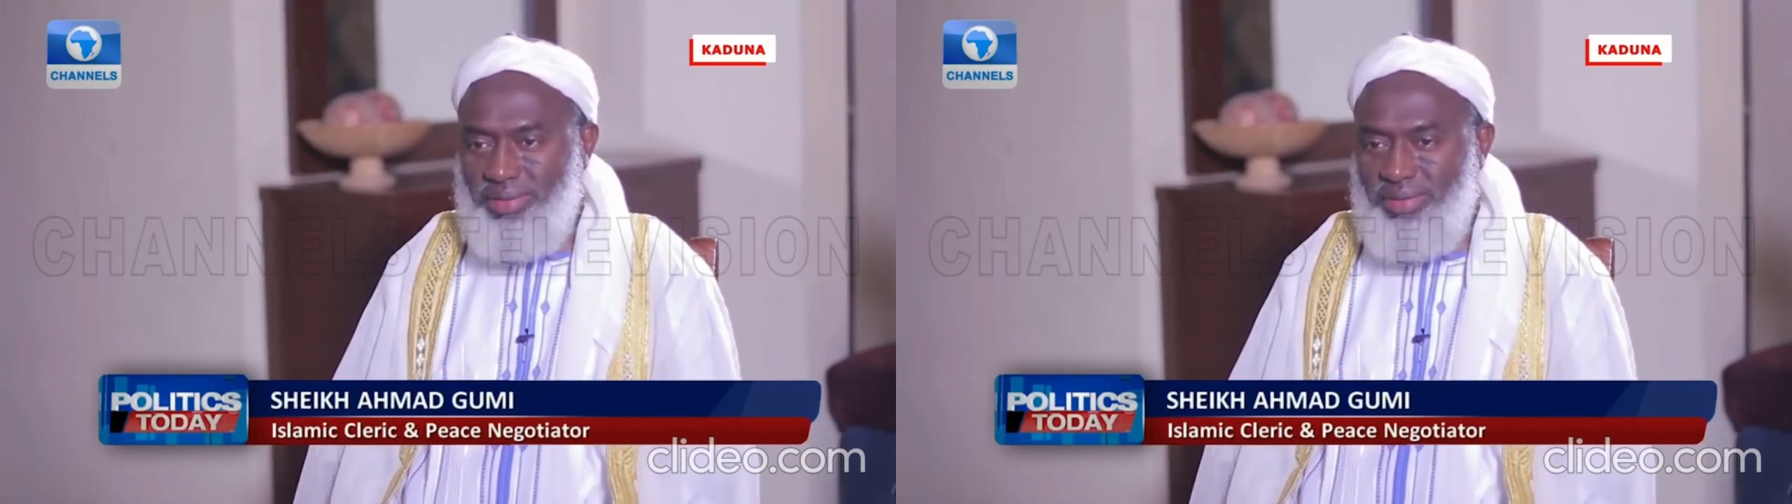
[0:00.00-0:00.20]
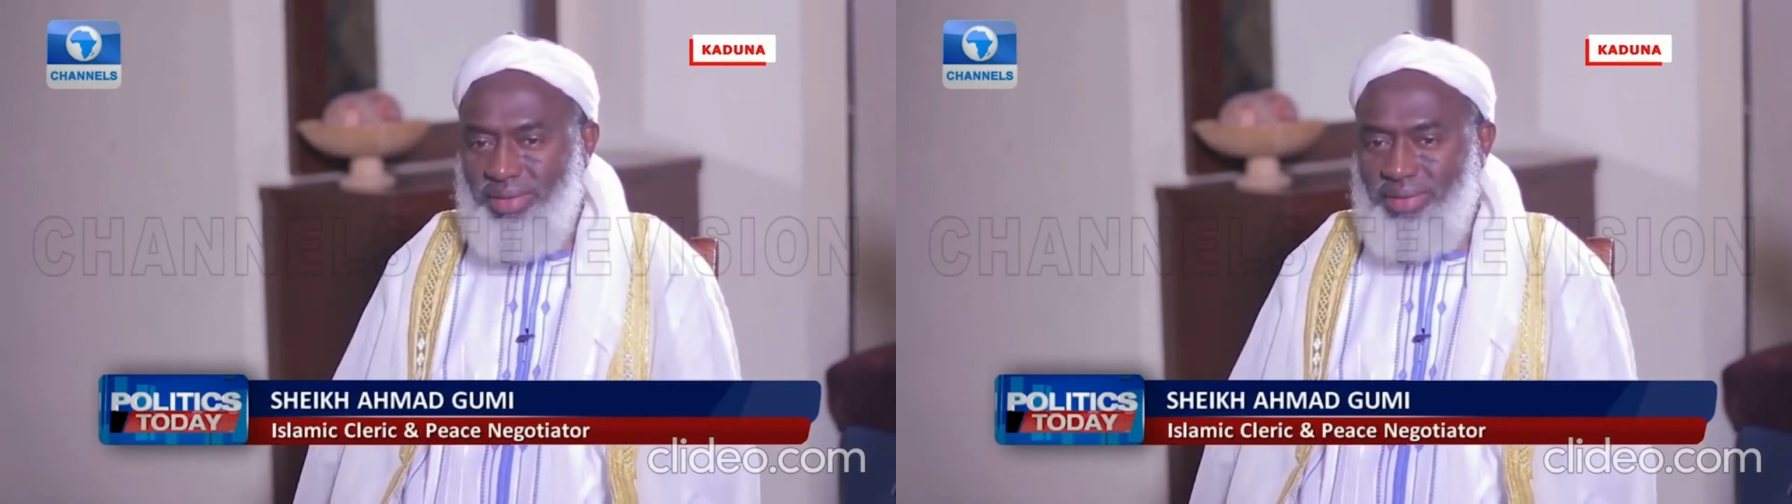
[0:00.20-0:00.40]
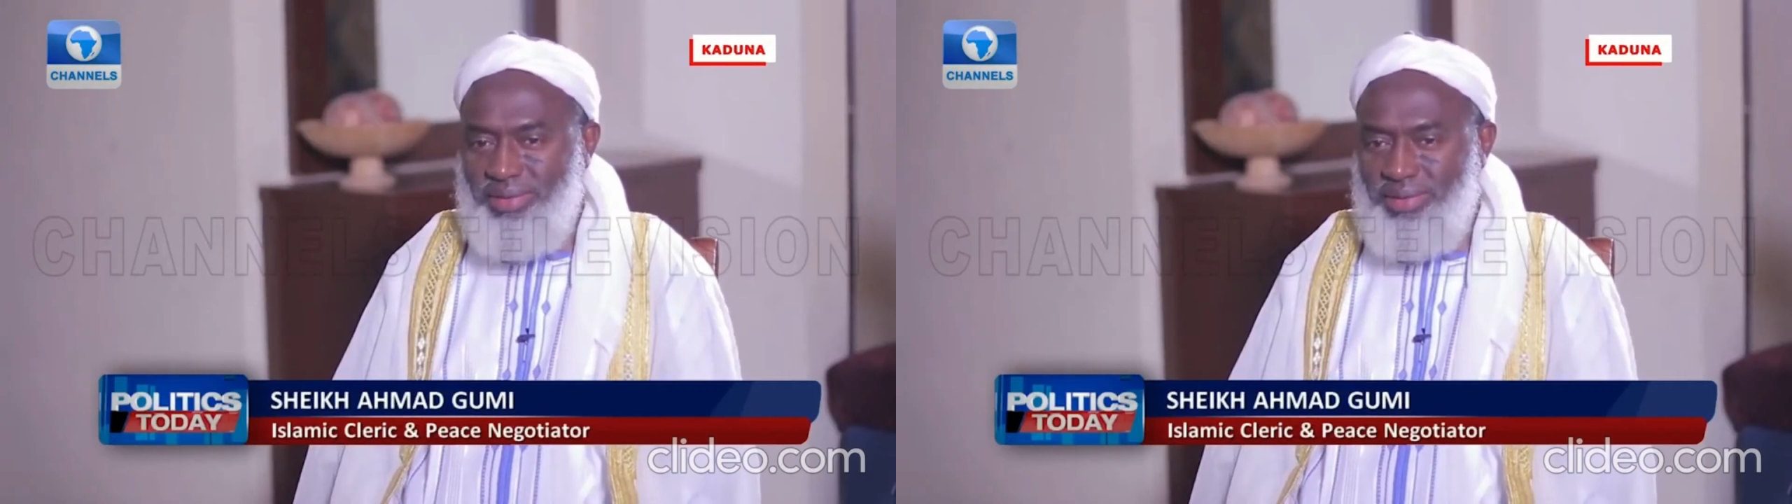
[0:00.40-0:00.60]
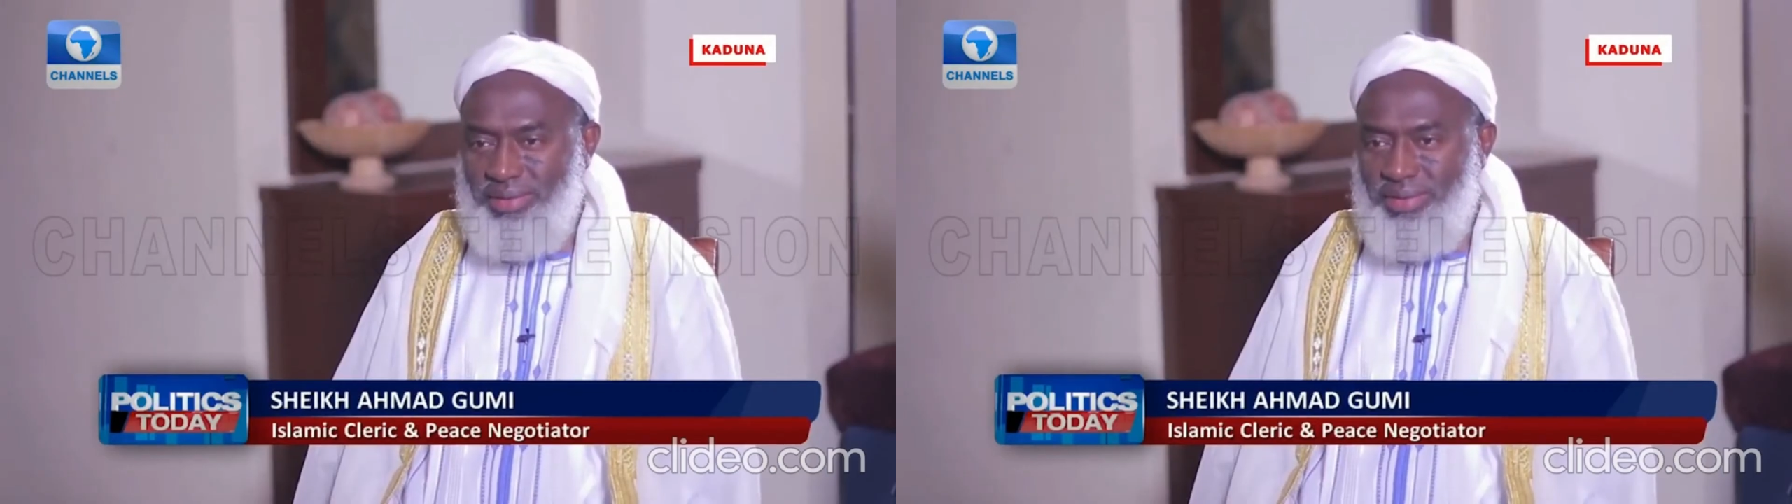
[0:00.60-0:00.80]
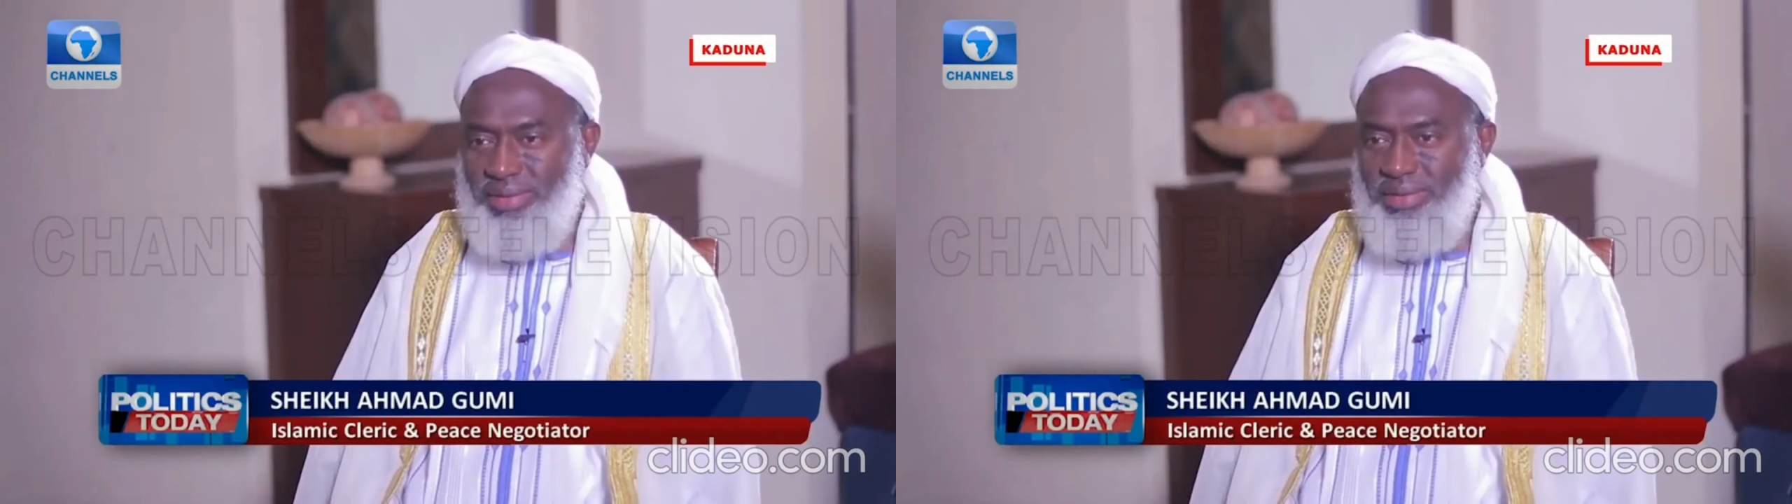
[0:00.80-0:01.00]
his
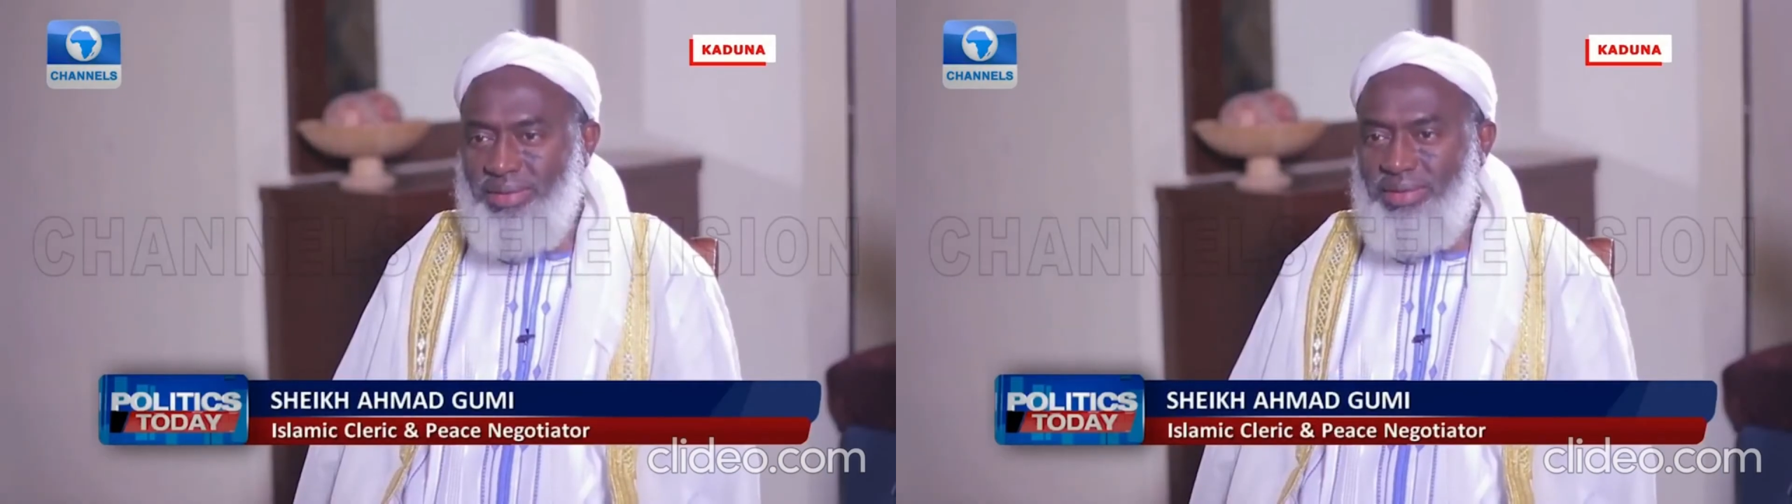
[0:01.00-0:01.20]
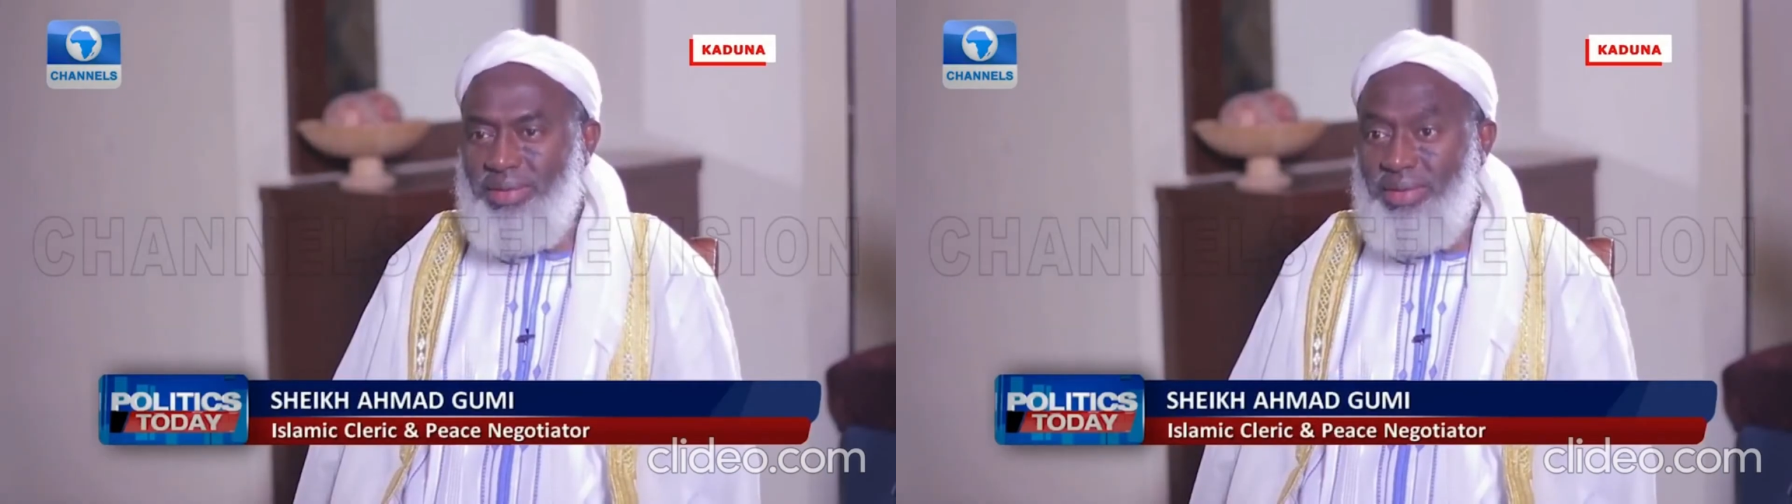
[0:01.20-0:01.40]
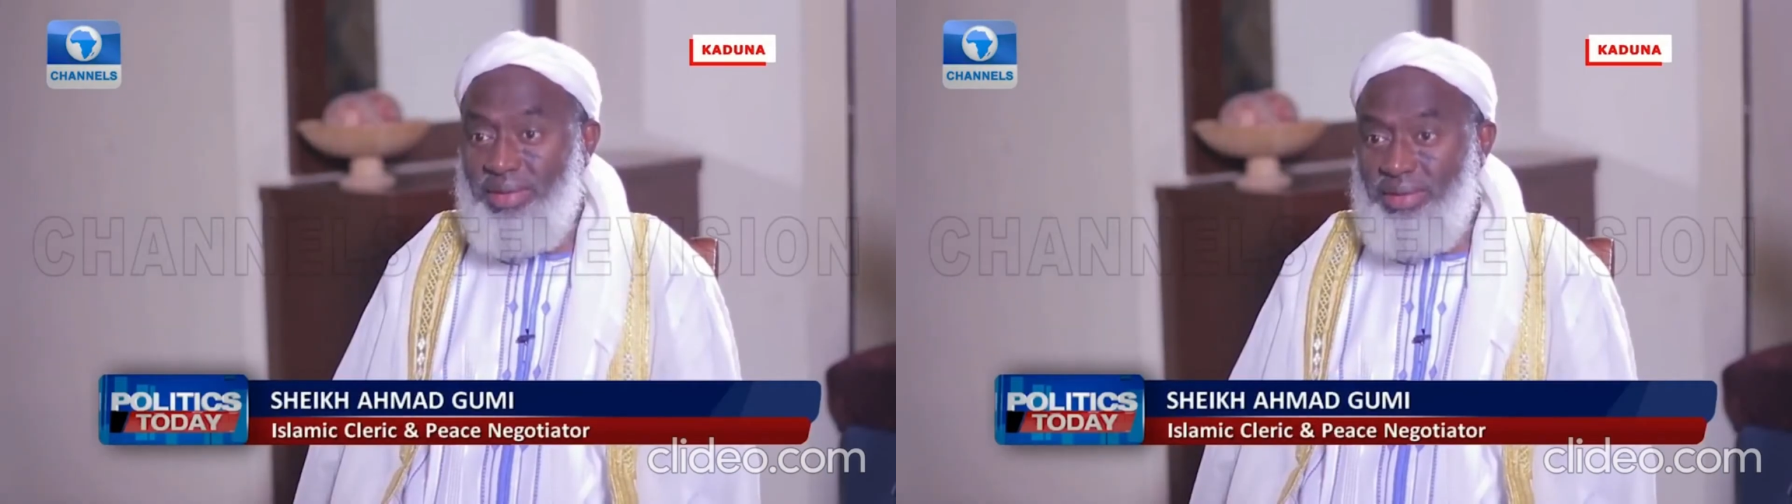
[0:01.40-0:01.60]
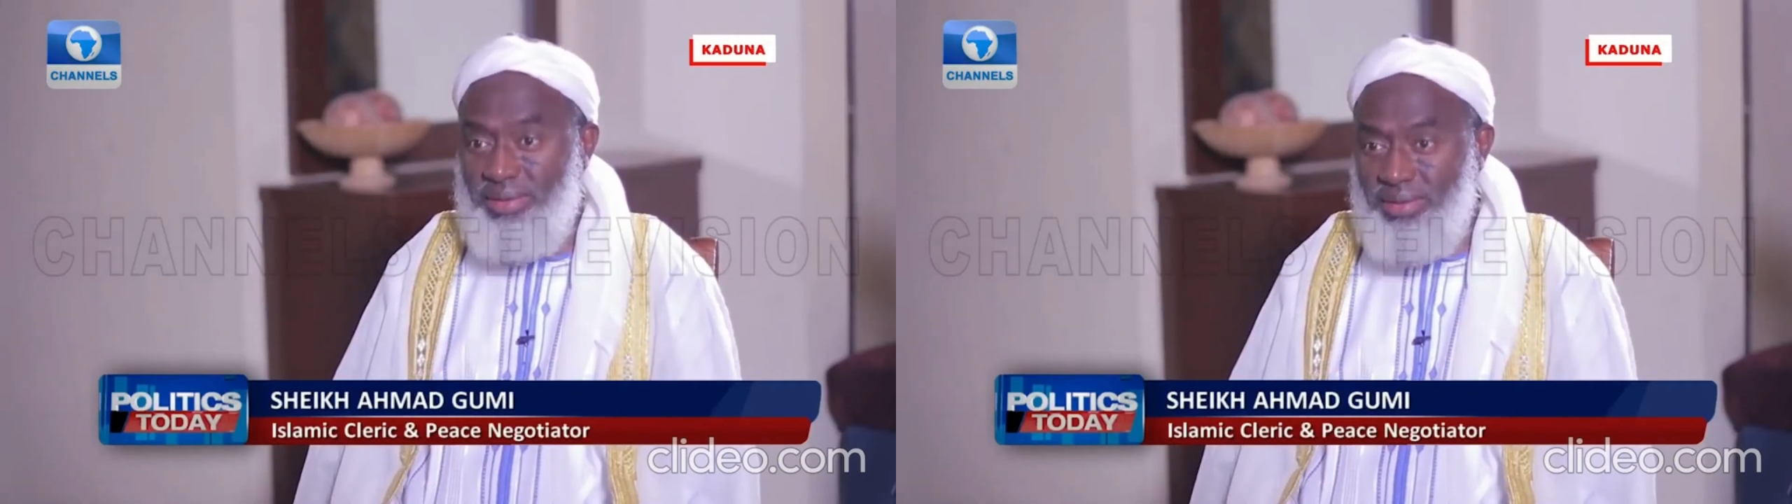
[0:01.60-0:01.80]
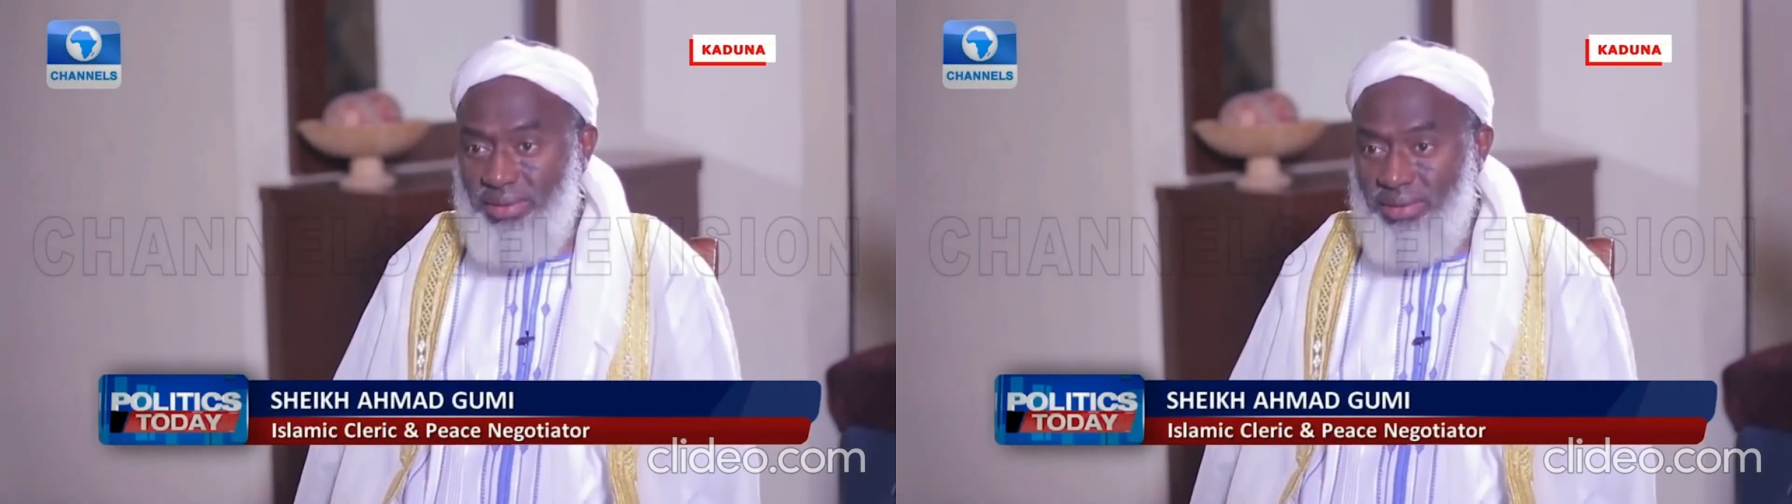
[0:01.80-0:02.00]
existence is
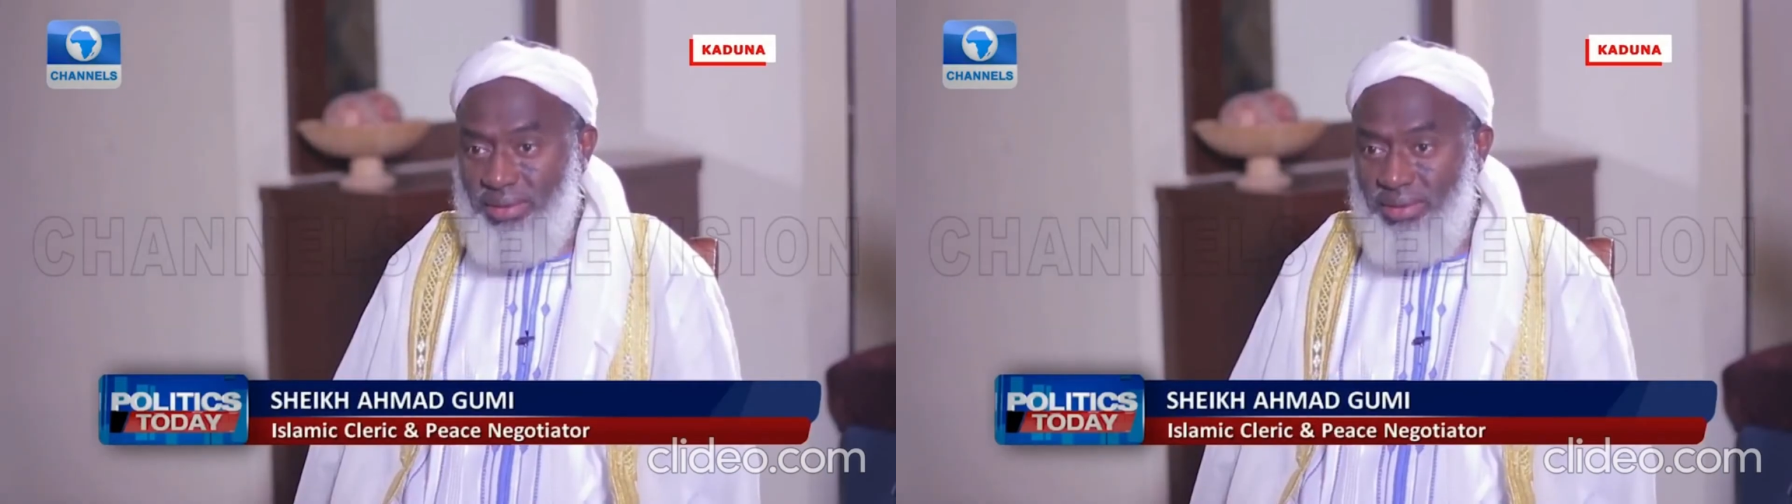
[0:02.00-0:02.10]
threatened.